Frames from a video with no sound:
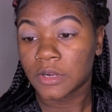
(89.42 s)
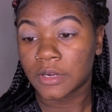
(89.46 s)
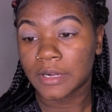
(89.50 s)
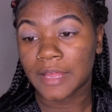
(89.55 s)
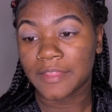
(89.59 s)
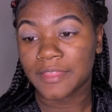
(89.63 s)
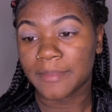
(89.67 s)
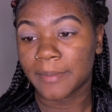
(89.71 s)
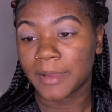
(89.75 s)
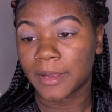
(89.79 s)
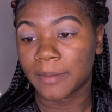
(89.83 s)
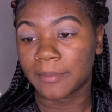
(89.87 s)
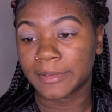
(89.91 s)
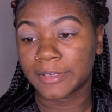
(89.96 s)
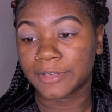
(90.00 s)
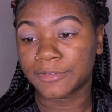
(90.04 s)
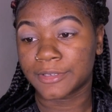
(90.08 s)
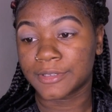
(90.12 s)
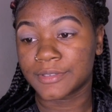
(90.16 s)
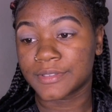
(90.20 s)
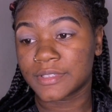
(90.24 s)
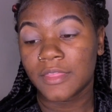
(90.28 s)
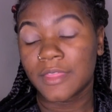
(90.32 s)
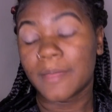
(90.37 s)
or not the Bare
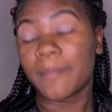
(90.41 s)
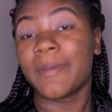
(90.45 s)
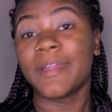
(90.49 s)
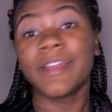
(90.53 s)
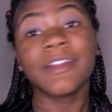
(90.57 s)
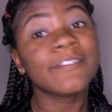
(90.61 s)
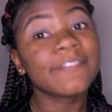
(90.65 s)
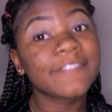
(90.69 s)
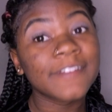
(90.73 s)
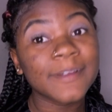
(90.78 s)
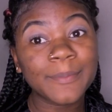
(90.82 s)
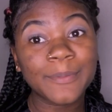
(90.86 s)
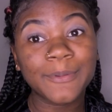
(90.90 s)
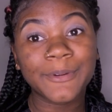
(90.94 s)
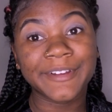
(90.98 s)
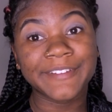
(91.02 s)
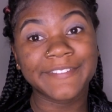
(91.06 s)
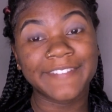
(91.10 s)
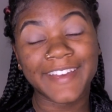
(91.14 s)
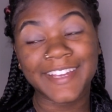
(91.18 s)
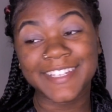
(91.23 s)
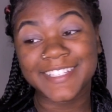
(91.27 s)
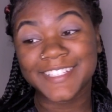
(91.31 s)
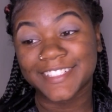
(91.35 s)
Minerals, the Benefit
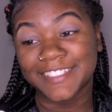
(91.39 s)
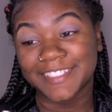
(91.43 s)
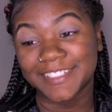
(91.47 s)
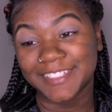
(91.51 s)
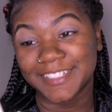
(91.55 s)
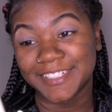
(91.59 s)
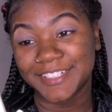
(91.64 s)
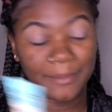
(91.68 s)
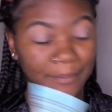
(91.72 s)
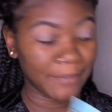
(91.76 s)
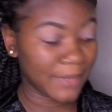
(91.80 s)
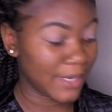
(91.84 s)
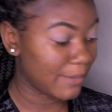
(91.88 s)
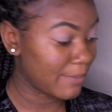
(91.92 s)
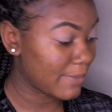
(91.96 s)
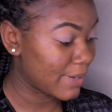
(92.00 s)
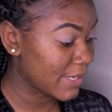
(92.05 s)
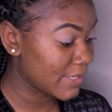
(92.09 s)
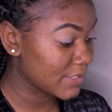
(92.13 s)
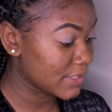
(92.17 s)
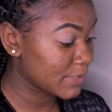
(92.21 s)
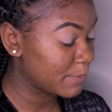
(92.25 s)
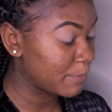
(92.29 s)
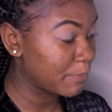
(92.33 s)
POREfessional
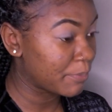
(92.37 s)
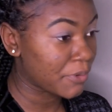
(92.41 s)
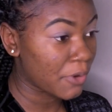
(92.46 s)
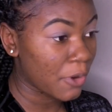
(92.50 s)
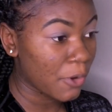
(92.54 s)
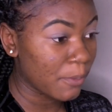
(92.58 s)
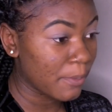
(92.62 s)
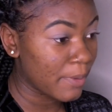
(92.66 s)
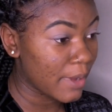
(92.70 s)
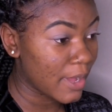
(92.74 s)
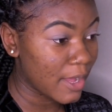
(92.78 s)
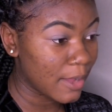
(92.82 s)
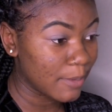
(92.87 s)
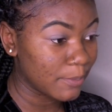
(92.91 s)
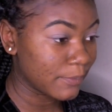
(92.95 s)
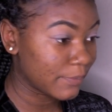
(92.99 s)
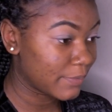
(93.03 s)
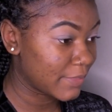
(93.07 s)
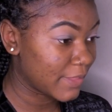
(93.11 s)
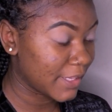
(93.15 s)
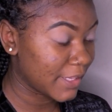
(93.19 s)
Minimize Pro Balm